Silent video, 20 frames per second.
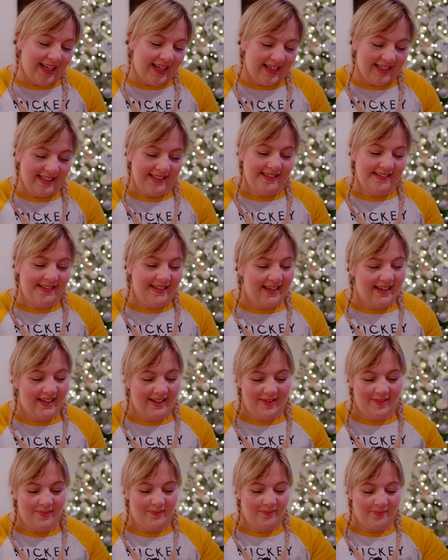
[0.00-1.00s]
And
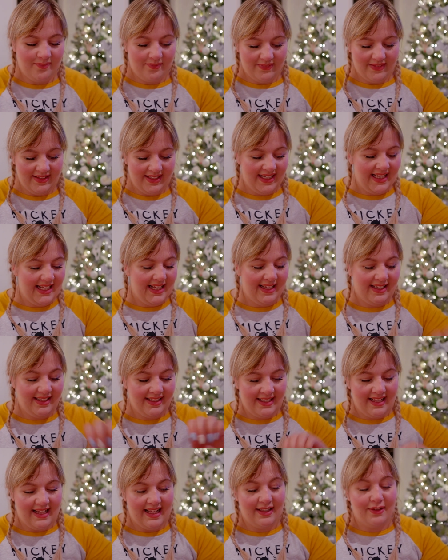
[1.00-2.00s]
um, yeah,
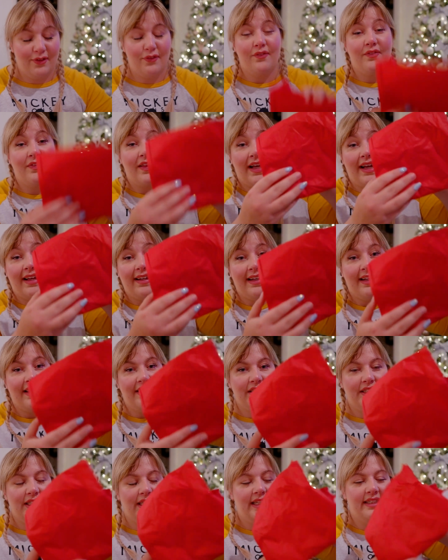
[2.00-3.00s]
I loved that. And I
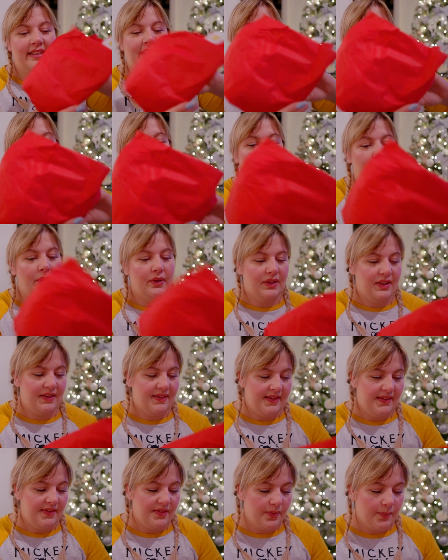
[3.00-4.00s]
actually ended up
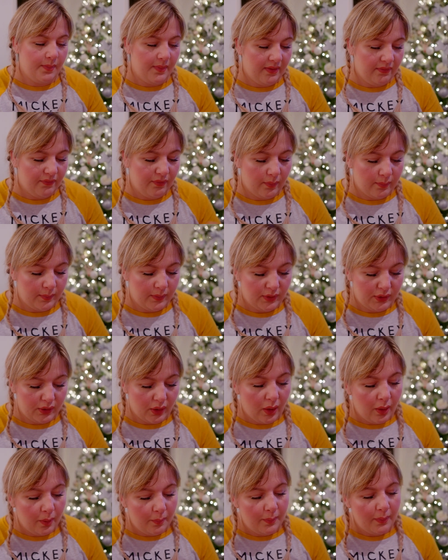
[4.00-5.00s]
purchasing something from a
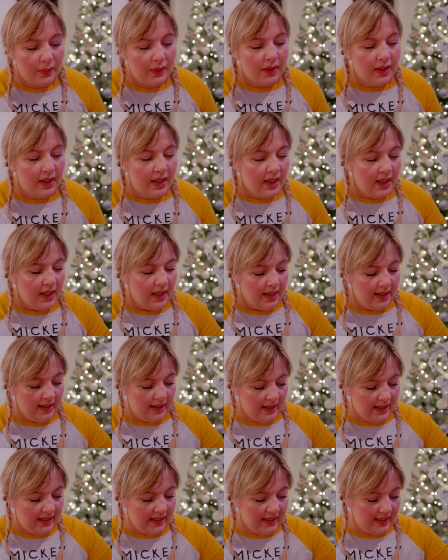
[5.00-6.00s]
shop
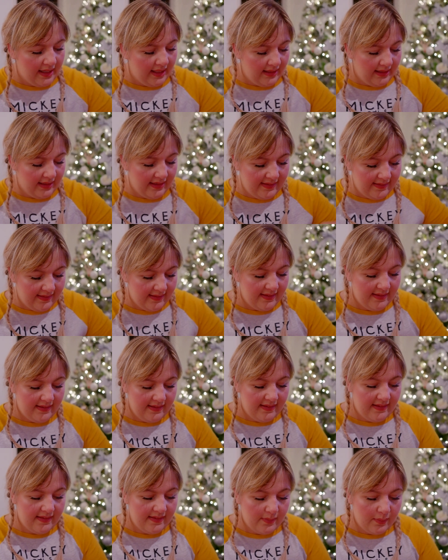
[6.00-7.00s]
and this
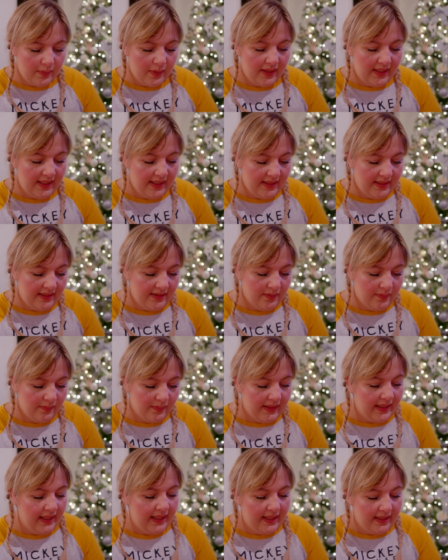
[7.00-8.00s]
is what I ended
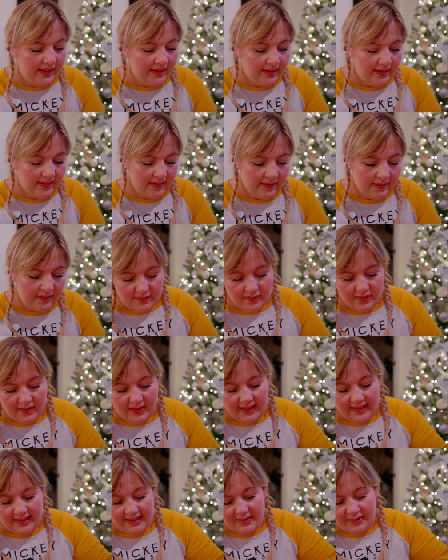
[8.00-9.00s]
up getting. So
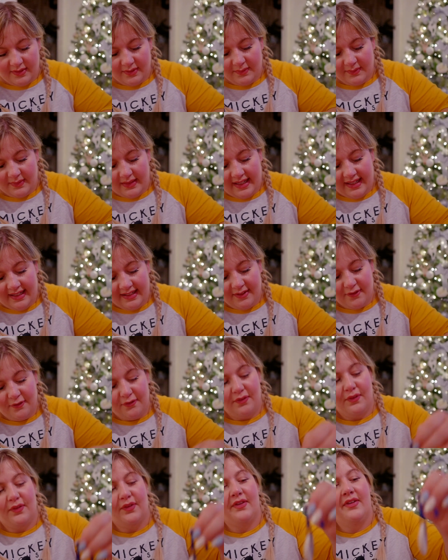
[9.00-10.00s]
I ended up getting a
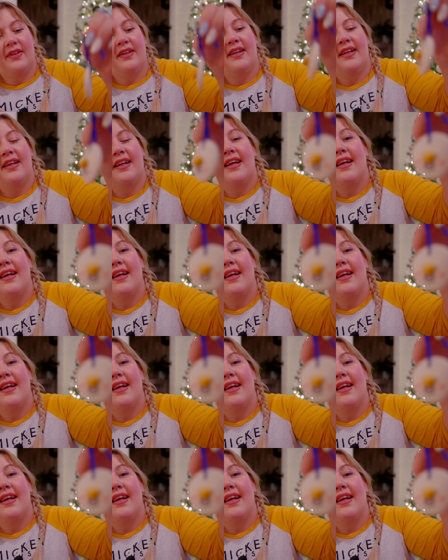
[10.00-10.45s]
fun